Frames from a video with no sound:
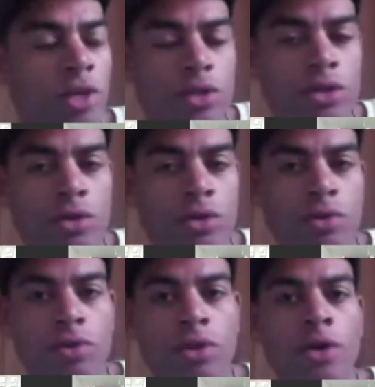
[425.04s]

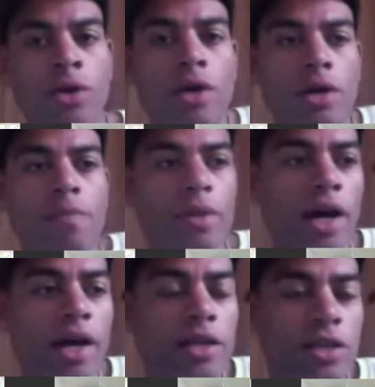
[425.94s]
to, I
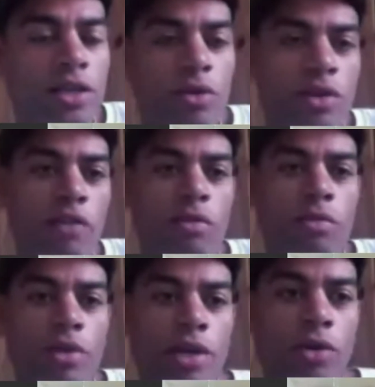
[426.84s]
had dinner with David
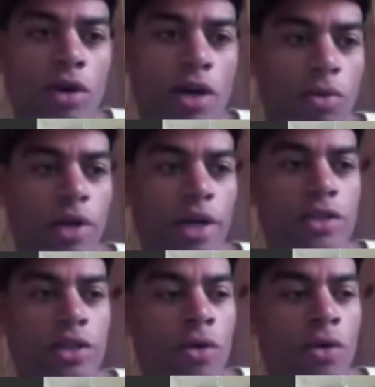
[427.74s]
Baddiel a couple of
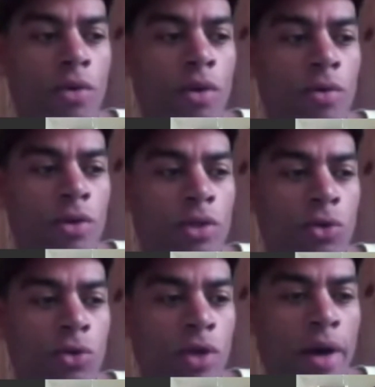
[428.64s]
nights ago, and we were
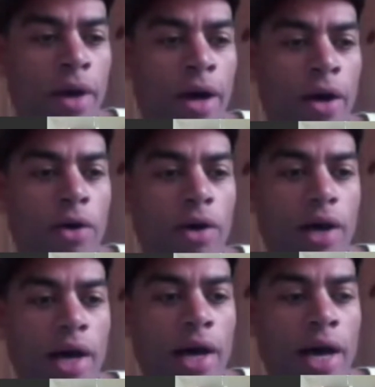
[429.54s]
talking about
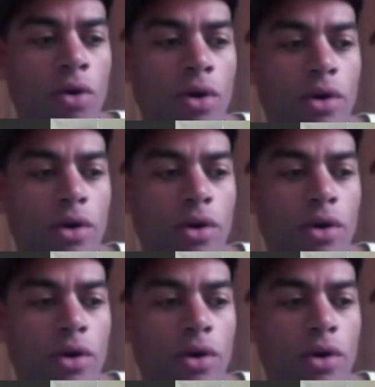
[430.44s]
how